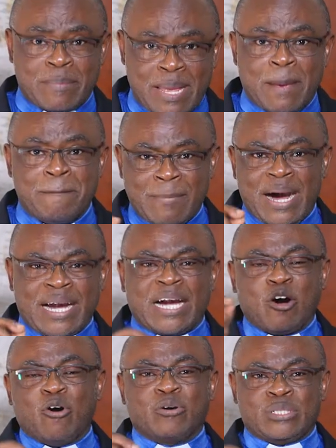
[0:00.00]

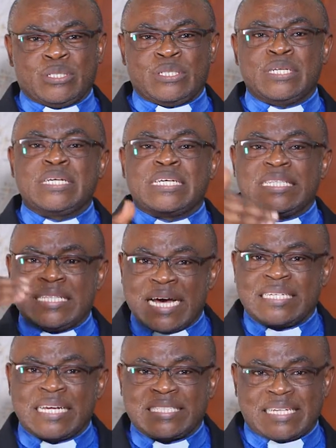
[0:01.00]
embark on
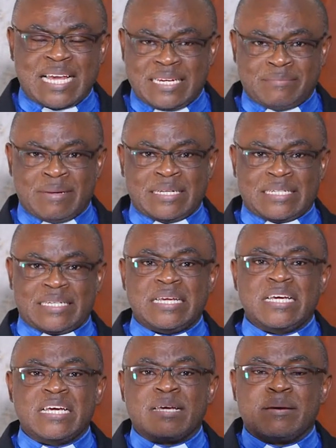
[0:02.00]
that assignment.
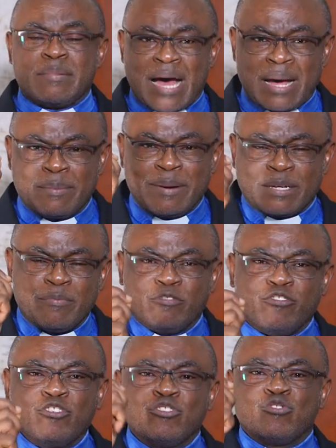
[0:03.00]
But
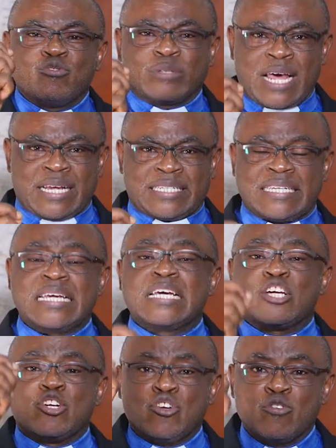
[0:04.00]
before you do that,
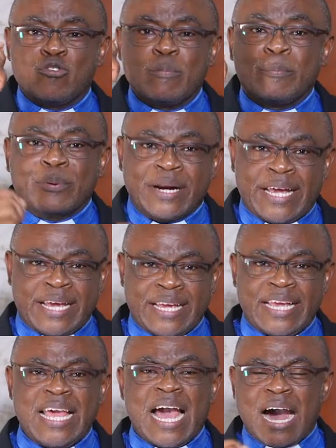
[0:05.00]
do
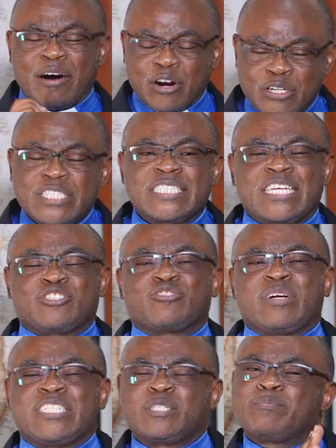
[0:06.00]
pray. Our Lord Jesus
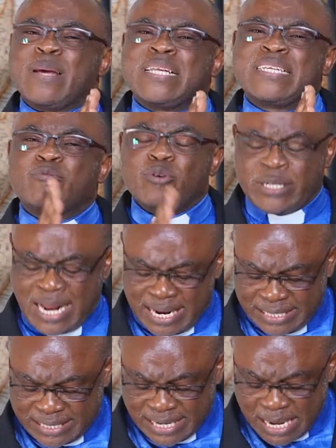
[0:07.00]
Christ spent the whole
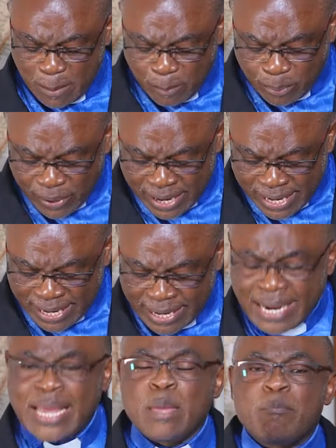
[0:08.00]
night
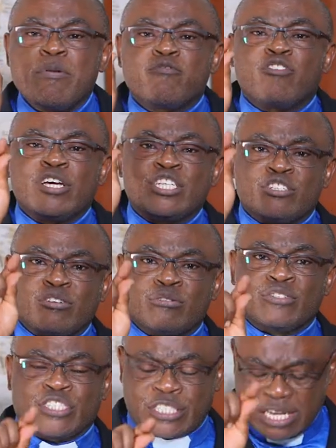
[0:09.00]
praying before He
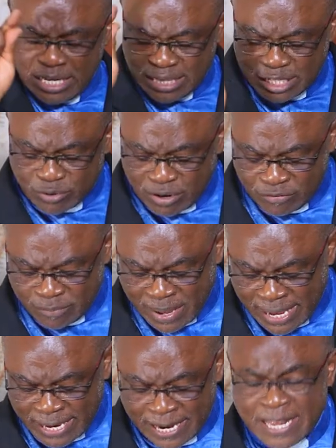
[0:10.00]
chose the 12
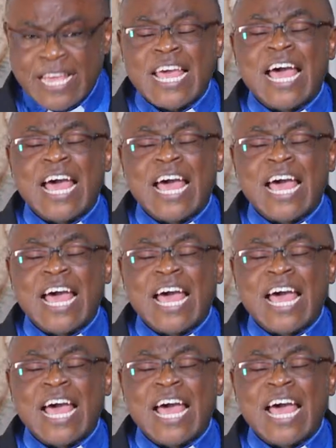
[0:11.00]
men.